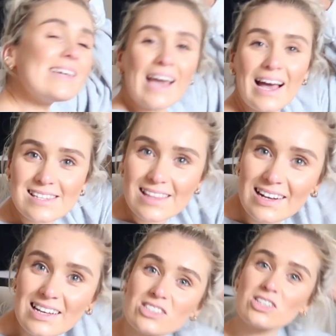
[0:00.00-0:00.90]
Yeah, so
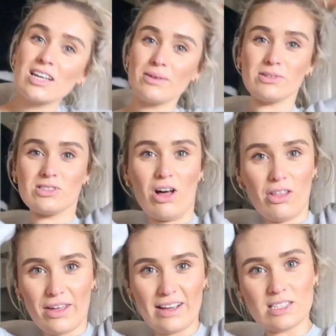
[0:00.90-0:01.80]
there literally was
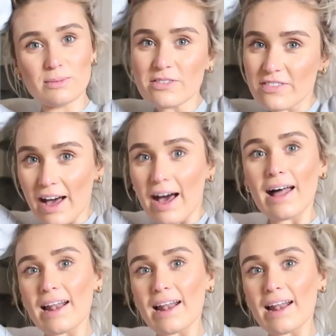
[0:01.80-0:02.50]
nothing, to be fair.